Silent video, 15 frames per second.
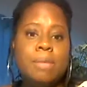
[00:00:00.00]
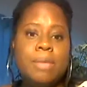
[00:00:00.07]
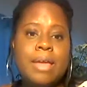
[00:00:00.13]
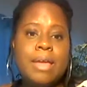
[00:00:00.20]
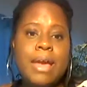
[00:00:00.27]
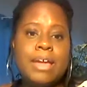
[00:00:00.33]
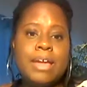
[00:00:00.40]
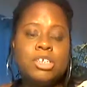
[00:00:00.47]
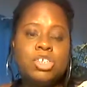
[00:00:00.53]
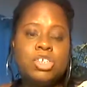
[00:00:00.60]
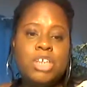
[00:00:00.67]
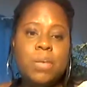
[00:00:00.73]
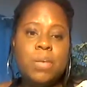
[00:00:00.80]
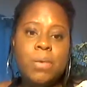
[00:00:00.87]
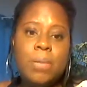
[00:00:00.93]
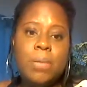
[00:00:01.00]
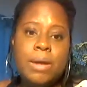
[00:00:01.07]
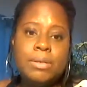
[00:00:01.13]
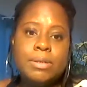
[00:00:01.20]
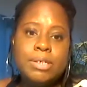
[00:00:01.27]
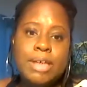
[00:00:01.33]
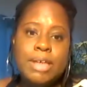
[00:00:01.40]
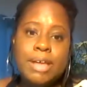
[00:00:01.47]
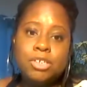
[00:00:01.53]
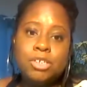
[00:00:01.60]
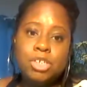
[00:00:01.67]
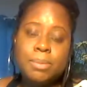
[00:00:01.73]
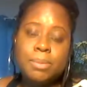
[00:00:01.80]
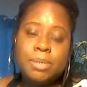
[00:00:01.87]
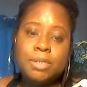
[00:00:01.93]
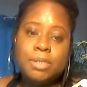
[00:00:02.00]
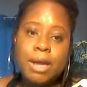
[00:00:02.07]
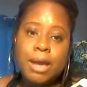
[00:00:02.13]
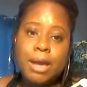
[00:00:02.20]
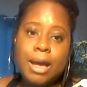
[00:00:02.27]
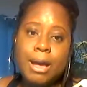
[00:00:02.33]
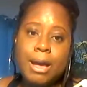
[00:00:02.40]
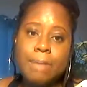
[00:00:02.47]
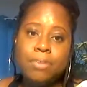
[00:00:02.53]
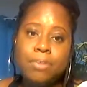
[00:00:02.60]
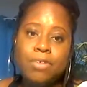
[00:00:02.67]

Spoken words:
me at sherewilding@gmail.com